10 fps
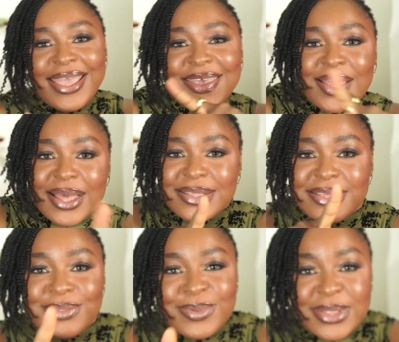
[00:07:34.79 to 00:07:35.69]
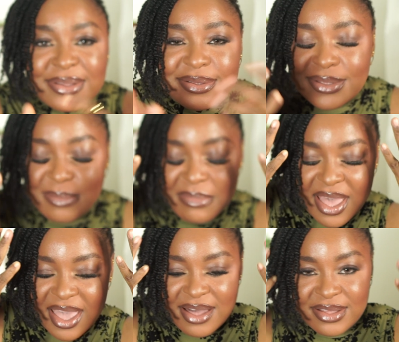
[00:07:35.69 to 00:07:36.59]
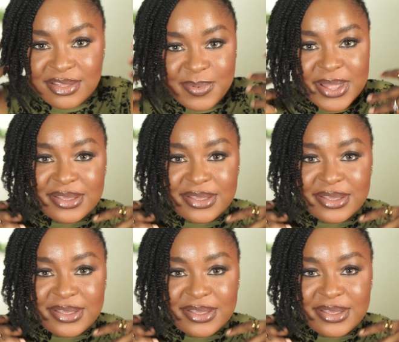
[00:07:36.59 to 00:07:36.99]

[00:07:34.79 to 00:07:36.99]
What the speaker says: You can't sit with us. My husband